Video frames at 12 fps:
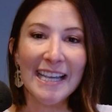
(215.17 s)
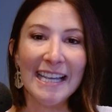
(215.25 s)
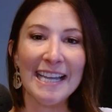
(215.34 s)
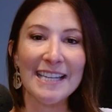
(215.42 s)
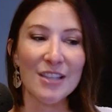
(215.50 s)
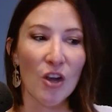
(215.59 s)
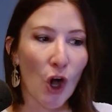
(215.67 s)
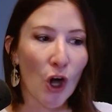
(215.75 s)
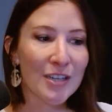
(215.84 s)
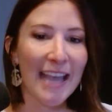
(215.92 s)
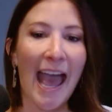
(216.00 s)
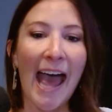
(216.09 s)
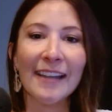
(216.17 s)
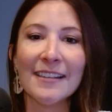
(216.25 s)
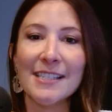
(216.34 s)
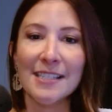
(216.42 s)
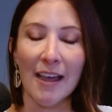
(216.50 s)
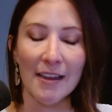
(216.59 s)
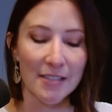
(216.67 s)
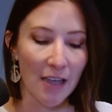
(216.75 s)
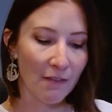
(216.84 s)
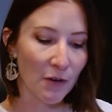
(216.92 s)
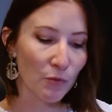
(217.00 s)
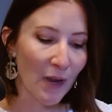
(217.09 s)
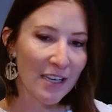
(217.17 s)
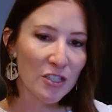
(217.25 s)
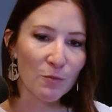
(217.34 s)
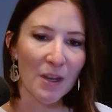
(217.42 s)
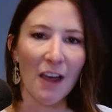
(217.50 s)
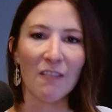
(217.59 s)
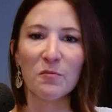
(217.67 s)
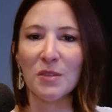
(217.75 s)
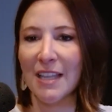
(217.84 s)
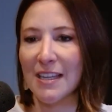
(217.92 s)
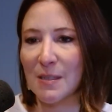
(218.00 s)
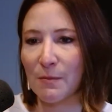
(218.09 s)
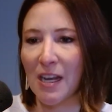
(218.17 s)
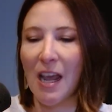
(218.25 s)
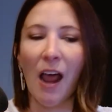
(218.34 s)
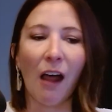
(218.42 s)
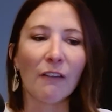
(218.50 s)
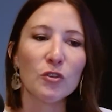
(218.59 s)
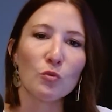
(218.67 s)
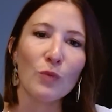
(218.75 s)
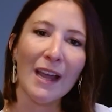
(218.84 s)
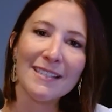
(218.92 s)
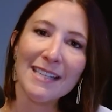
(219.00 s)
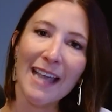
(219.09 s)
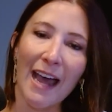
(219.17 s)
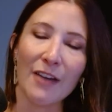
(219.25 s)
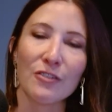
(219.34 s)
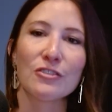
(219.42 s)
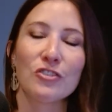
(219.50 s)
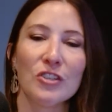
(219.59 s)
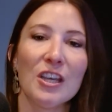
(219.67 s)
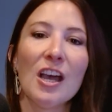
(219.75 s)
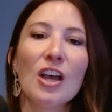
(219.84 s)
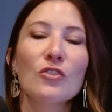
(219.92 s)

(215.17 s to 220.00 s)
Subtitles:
It's an art and a science of arrangement, of placement, of directing energy.